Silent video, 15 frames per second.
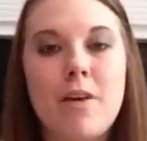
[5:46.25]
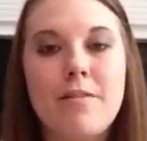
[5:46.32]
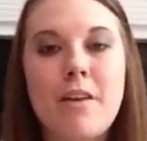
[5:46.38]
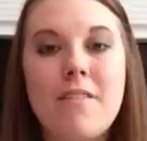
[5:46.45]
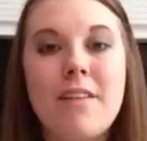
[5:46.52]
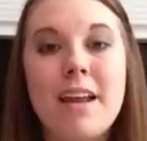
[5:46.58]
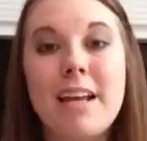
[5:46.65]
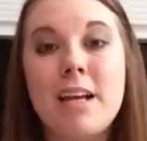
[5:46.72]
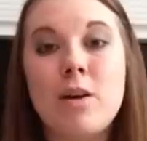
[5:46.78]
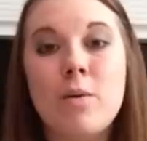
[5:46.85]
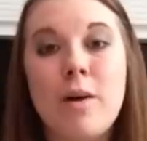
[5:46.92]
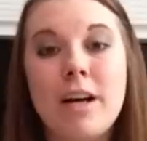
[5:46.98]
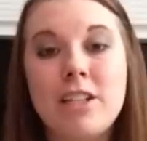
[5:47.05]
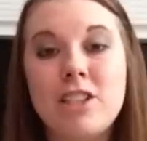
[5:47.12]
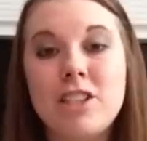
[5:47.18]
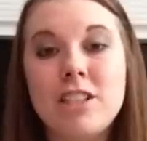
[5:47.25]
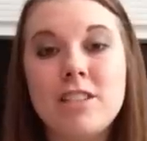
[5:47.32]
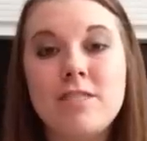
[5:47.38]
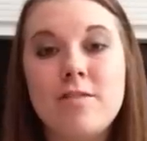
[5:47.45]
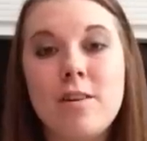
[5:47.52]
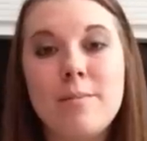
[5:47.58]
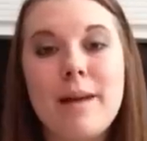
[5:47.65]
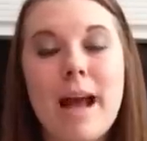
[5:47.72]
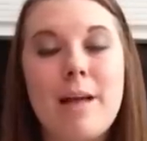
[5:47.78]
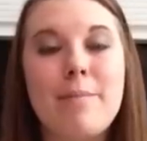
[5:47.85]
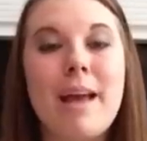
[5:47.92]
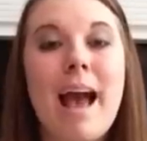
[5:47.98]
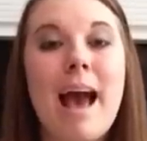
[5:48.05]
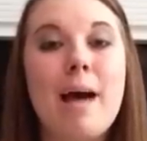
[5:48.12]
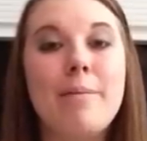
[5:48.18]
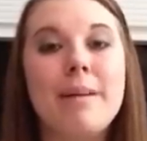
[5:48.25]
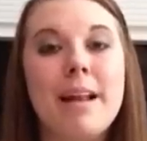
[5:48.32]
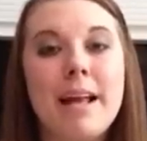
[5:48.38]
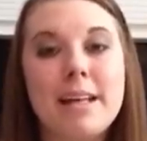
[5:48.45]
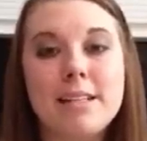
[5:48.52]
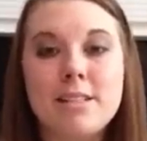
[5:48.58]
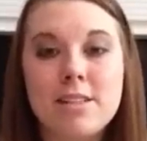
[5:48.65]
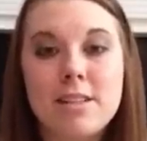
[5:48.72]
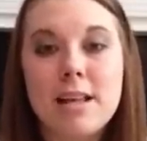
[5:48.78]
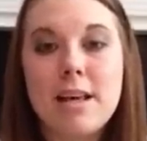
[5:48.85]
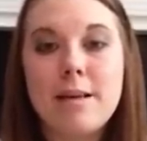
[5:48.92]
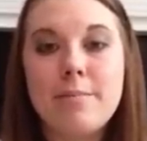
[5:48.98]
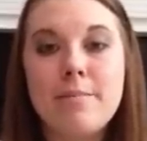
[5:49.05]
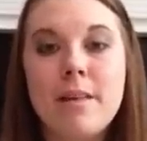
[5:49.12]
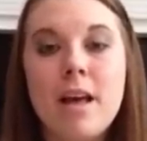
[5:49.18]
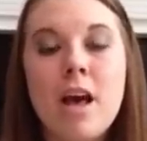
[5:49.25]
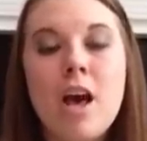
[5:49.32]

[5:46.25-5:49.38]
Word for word: If you have any questions for me, I'd be happy to answer them.